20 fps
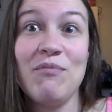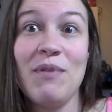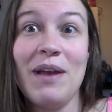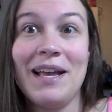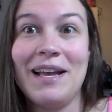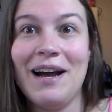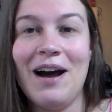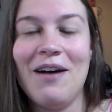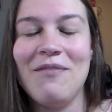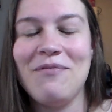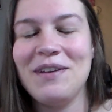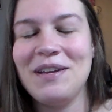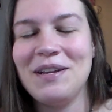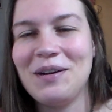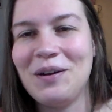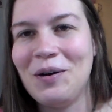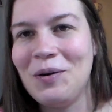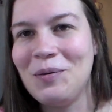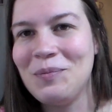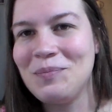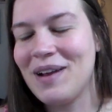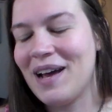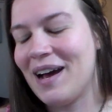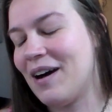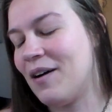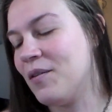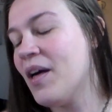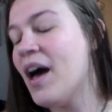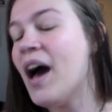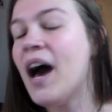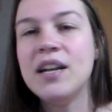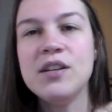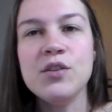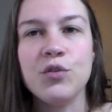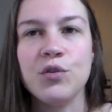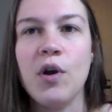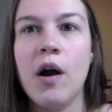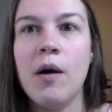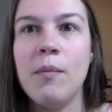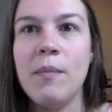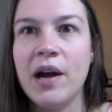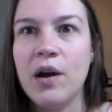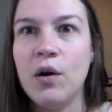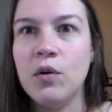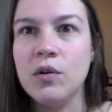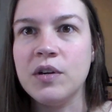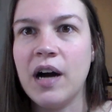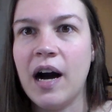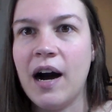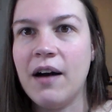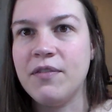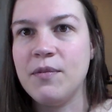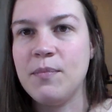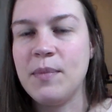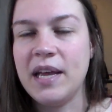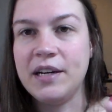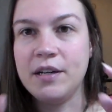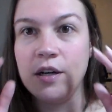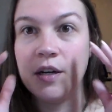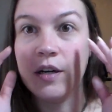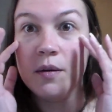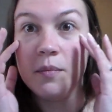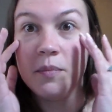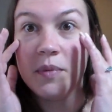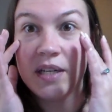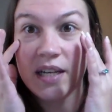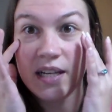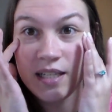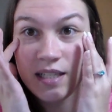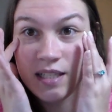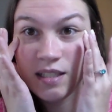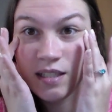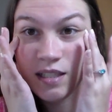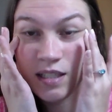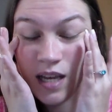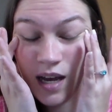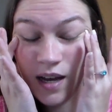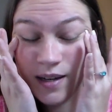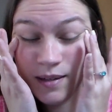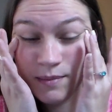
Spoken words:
can make coffee at home now. I had to throw out my old coffee maker because,